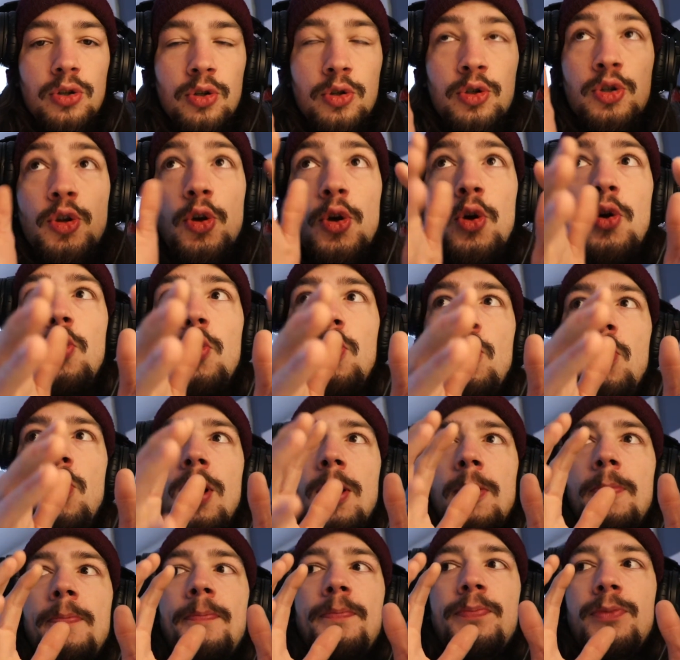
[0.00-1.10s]

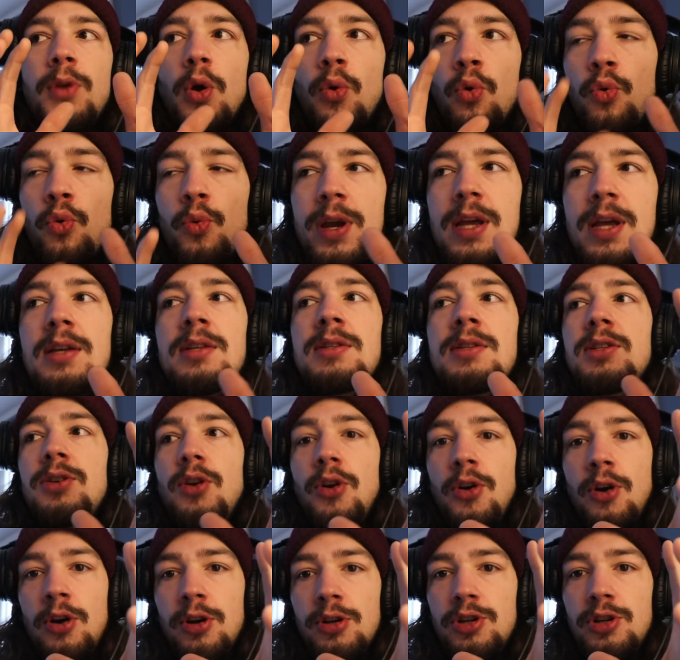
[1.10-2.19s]
Do
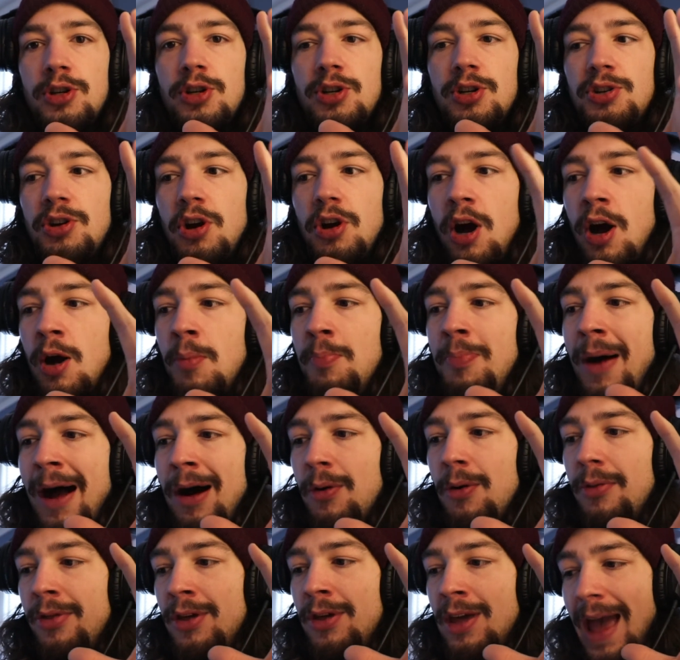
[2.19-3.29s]
research
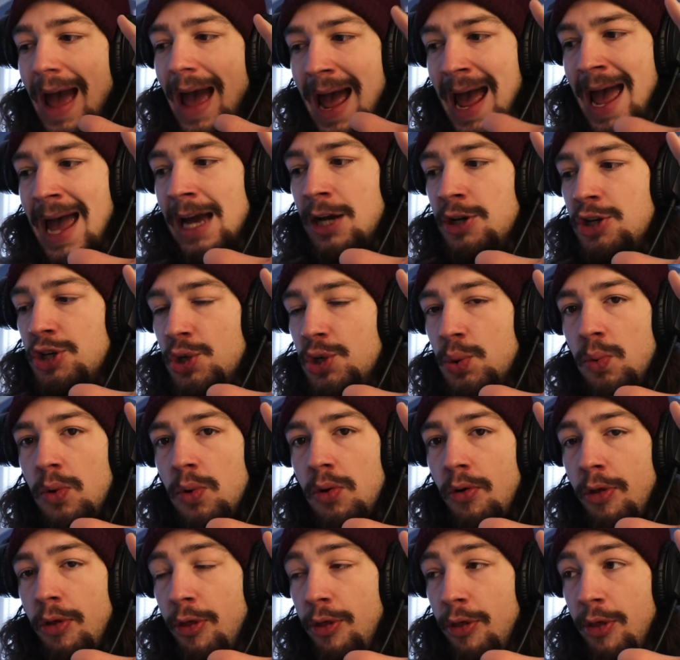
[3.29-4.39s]
about the
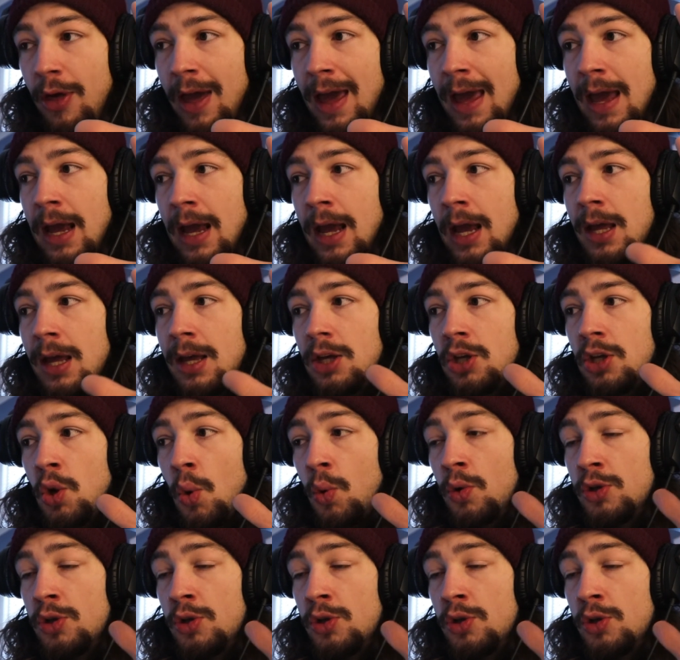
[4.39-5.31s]
actual thing you're